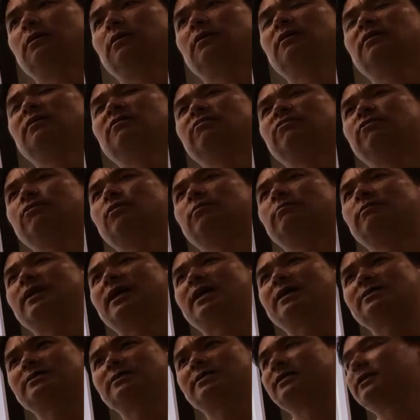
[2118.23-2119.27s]
It'll form
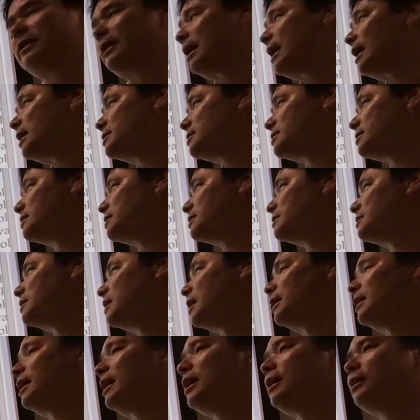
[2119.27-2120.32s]
nasty gases
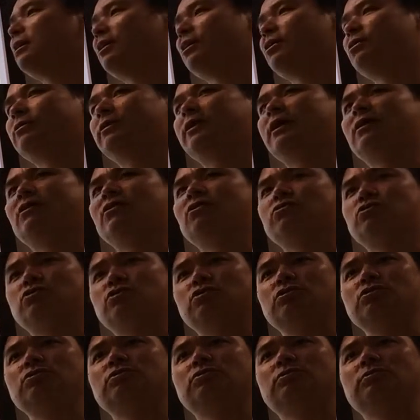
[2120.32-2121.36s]
like NO and
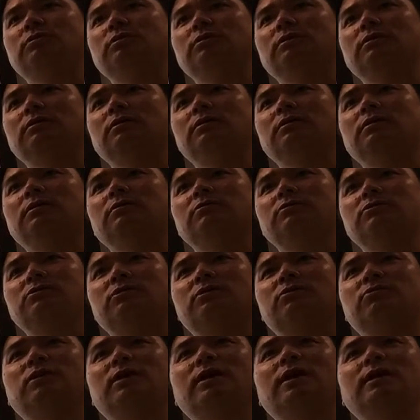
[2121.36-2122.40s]
NO2, which
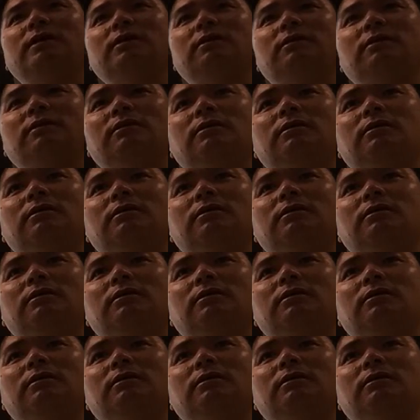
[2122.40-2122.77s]
are quite